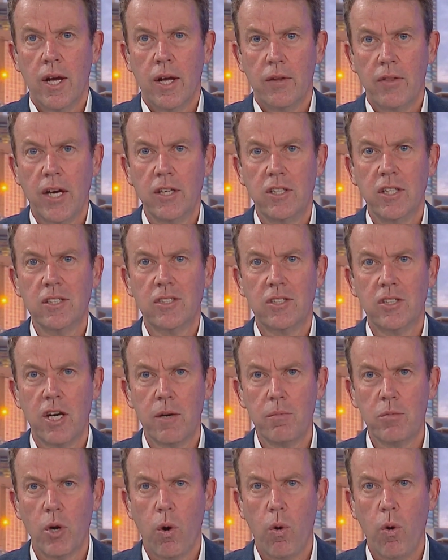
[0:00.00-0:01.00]
They just
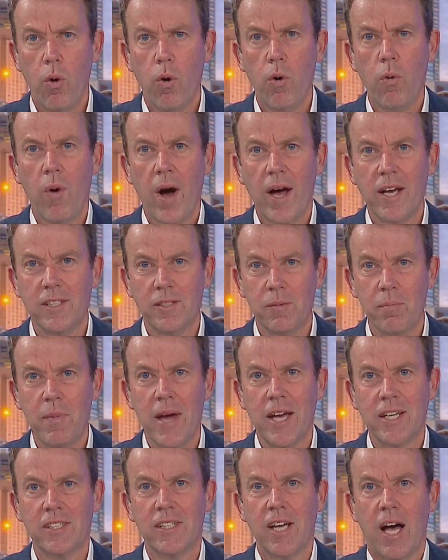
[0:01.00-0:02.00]
seem to always
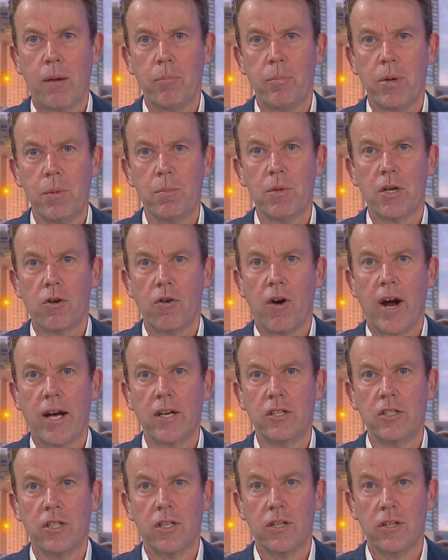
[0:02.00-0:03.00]
mess up
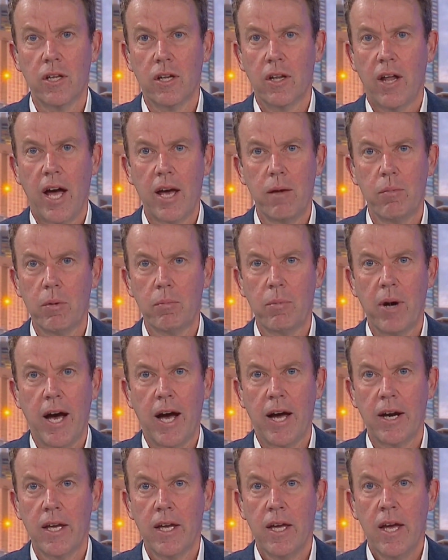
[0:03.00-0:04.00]
immigration, the Labor
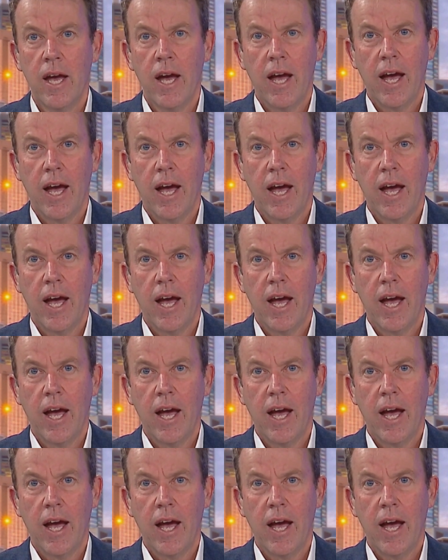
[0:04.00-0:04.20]
Party.